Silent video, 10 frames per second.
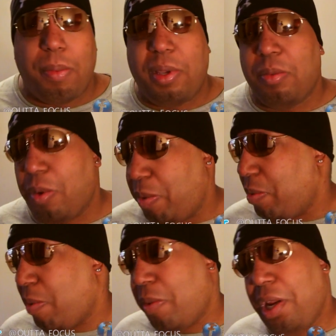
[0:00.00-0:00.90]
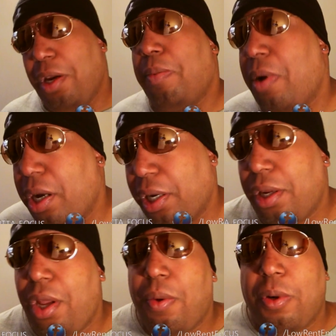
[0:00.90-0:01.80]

that means more people have money in their pocket,